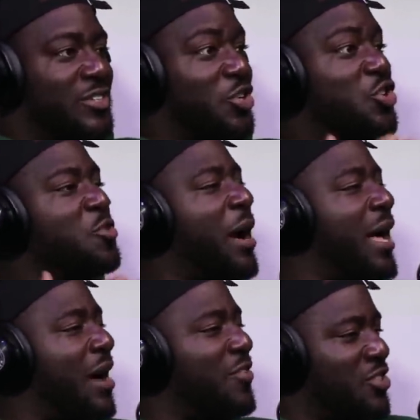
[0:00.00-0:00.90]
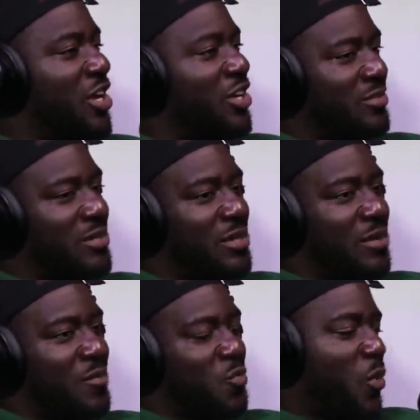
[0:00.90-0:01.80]
So you might have a certain
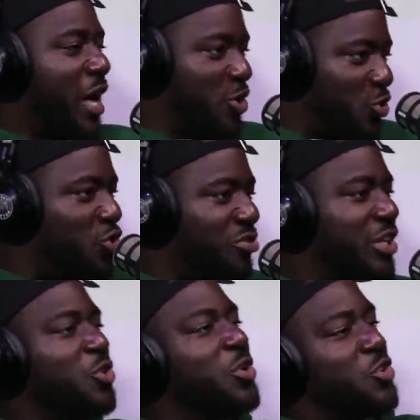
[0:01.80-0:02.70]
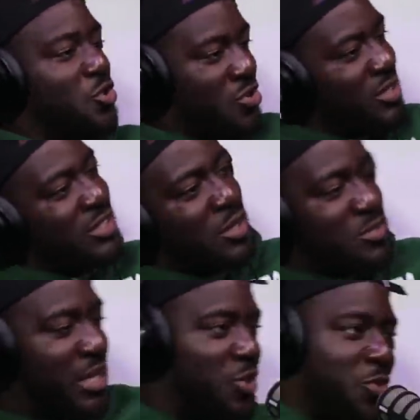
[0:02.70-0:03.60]
way you treat you and your,
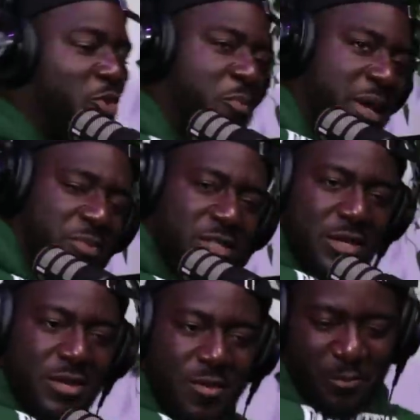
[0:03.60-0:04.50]
I'm saying you and your babes.